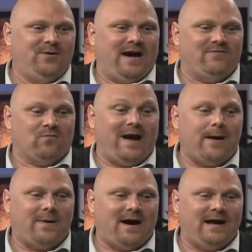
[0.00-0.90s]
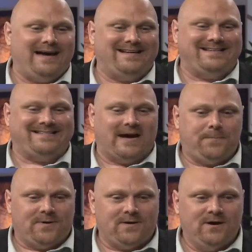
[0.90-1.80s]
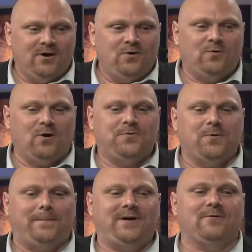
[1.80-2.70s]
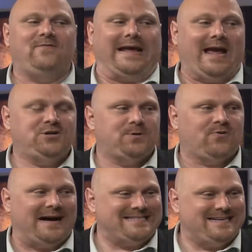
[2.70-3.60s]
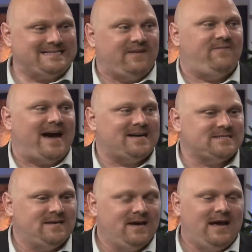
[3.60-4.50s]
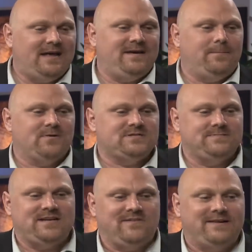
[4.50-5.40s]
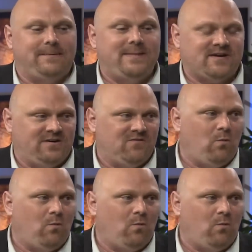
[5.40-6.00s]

you have a rabbi and a disciple who go through a purification process. They fast and they immerse themselves in a mikveh of